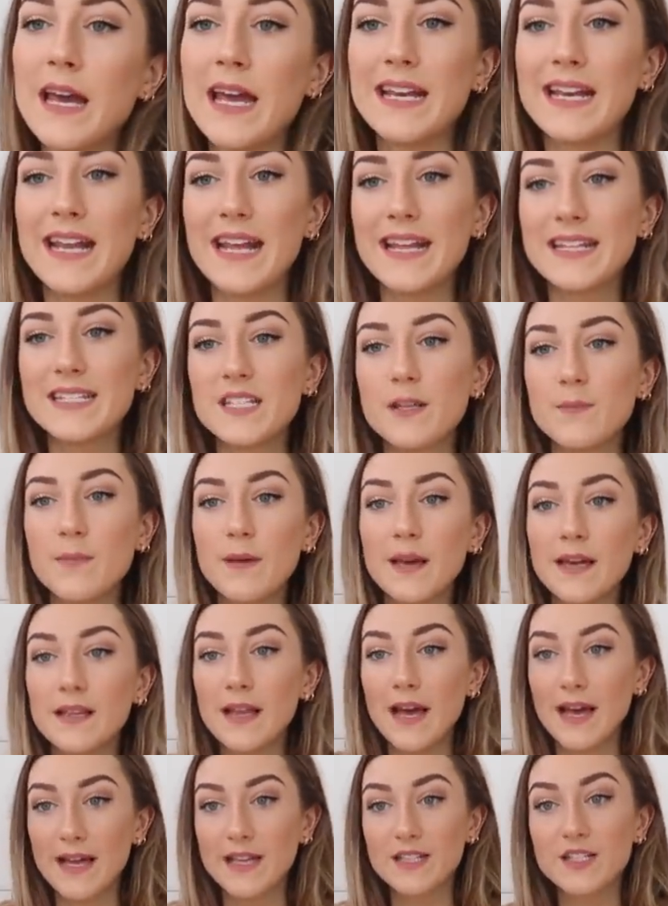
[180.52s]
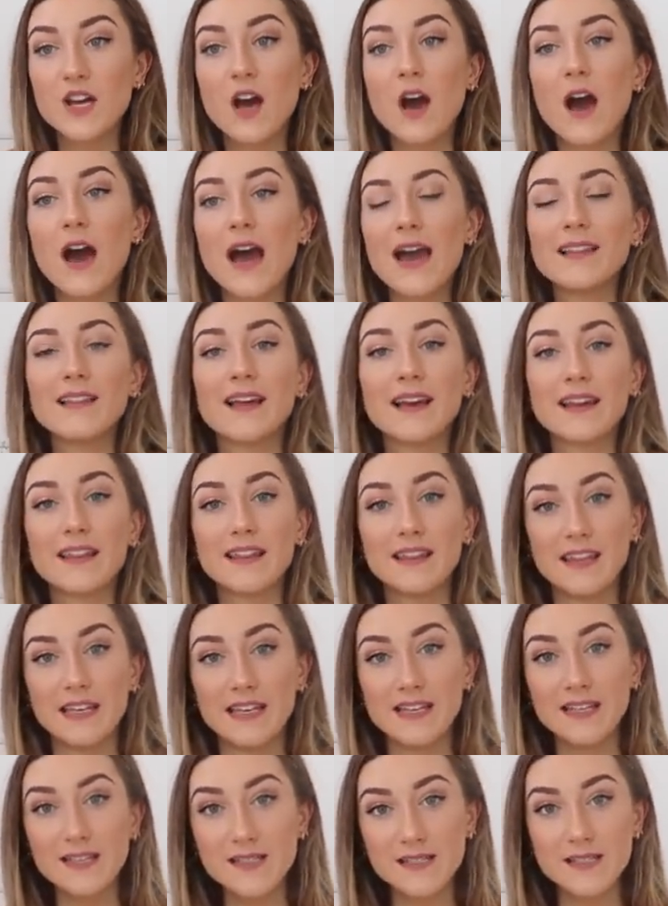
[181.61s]
needs to be like tight like
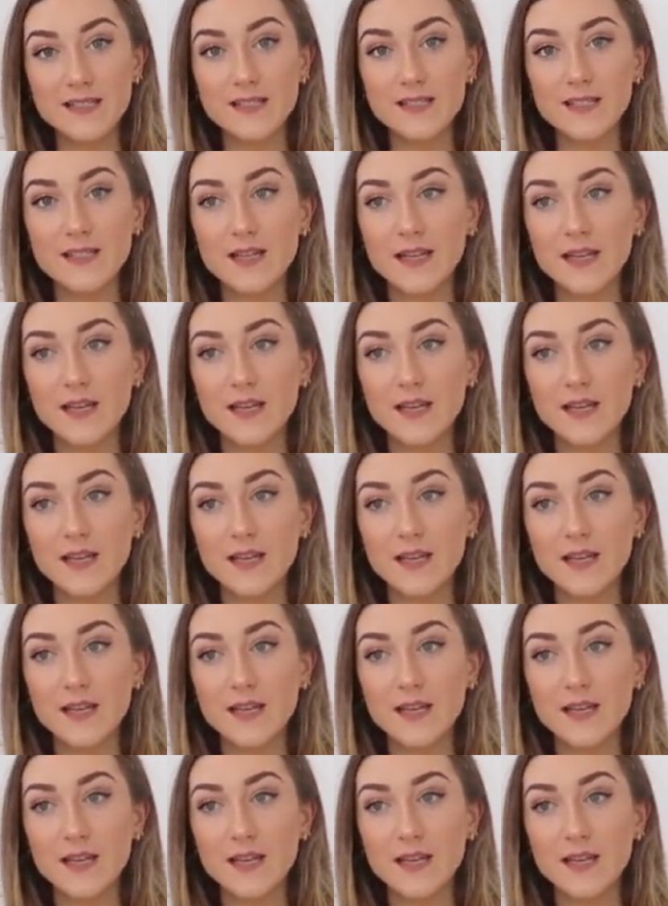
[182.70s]
this,